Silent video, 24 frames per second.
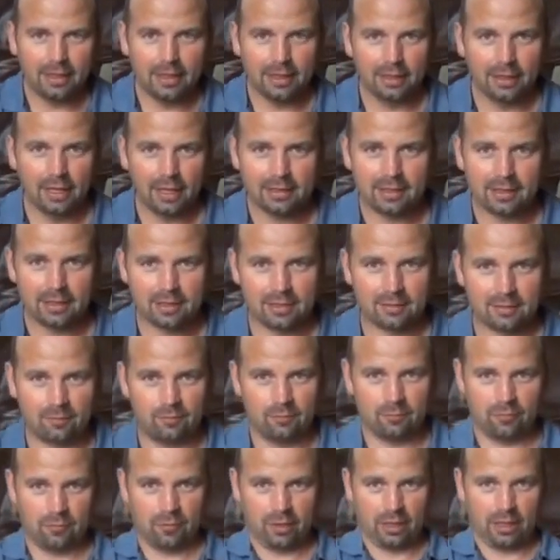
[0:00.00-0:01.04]
and
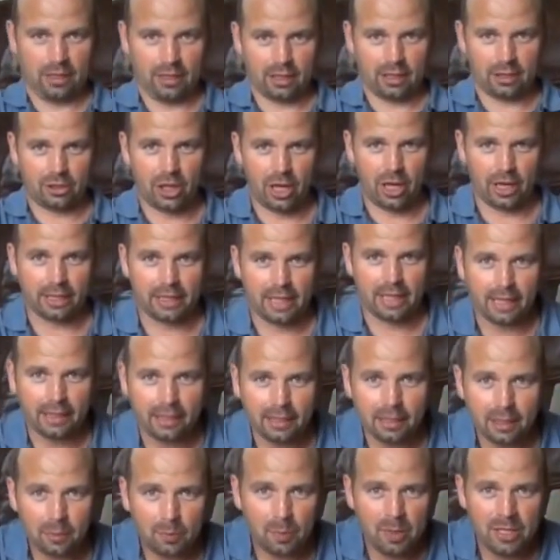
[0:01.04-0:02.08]
that's really a
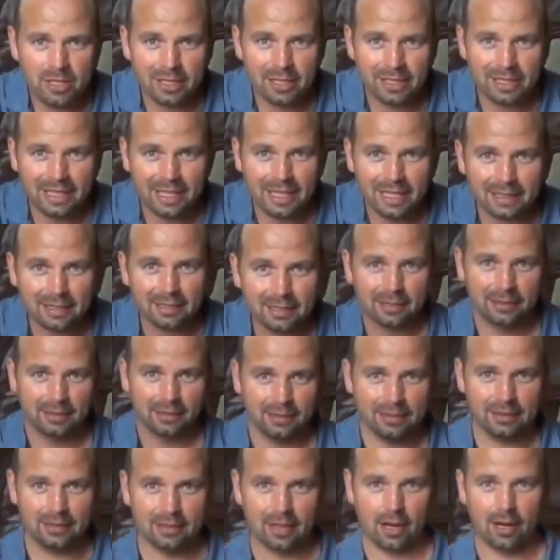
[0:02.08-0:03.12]
gigantic piece of kit.
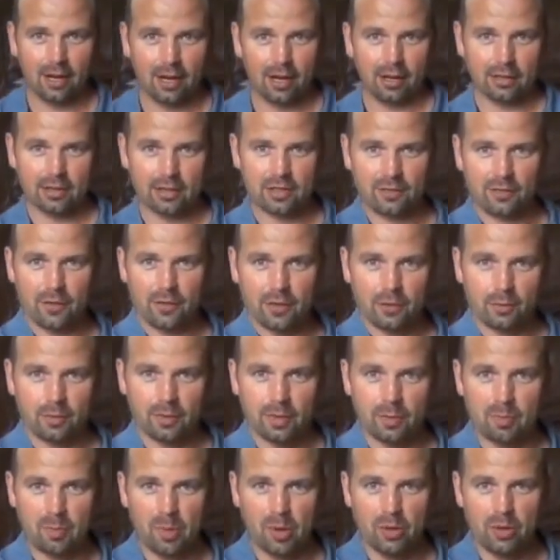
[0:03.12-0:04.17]
You need a harness for it
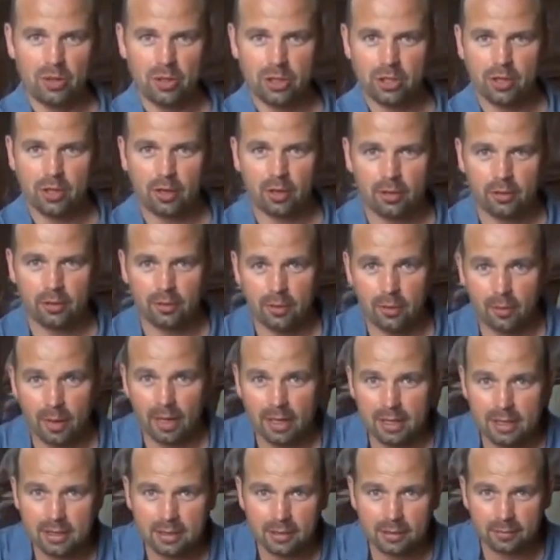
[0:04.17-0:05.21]
with a bungee on,
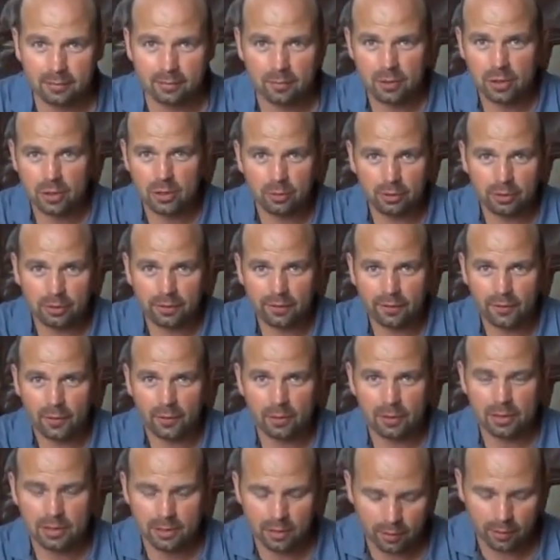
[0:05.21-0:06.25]
otherwise your shoulder
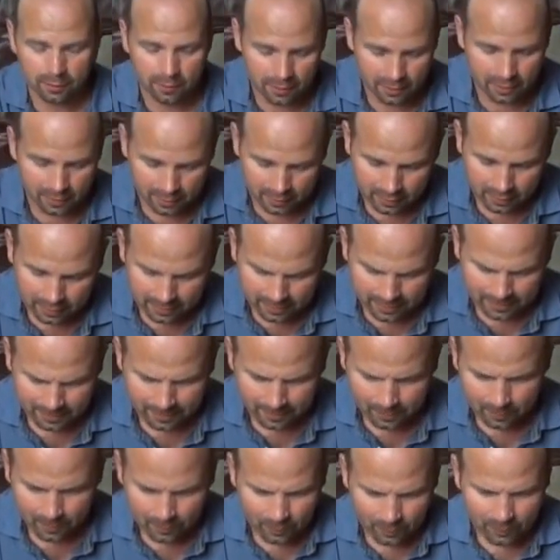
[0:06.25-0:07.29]
falls off.
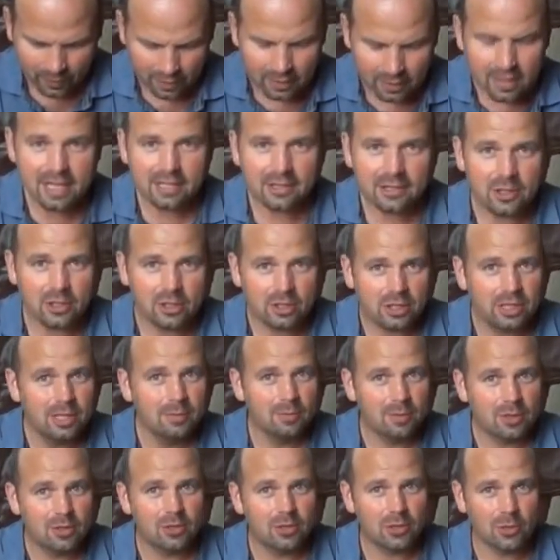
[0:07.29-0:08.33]
This just
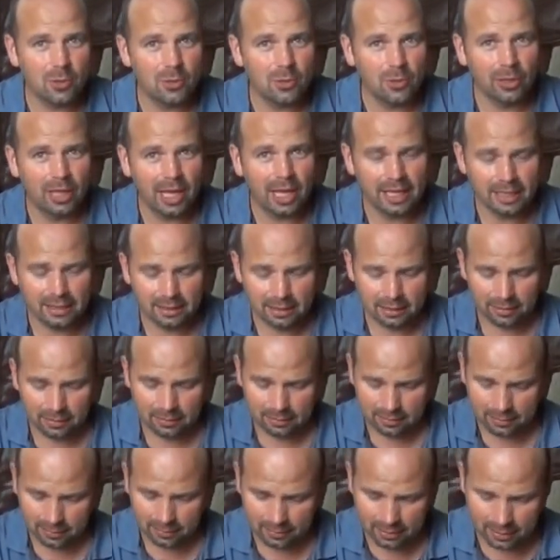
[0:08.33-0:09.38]
seems so light.
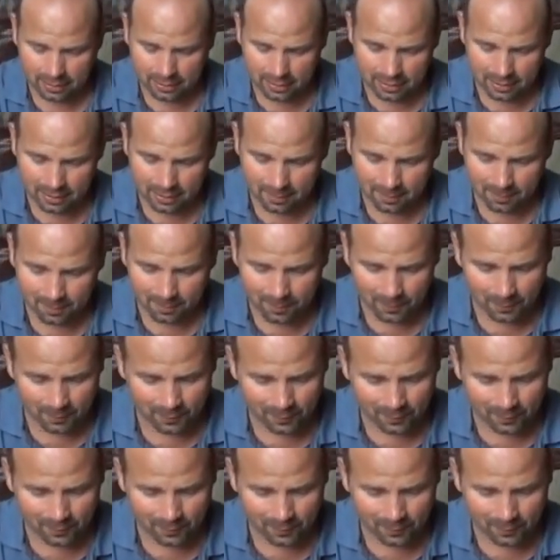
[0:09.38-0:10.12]
I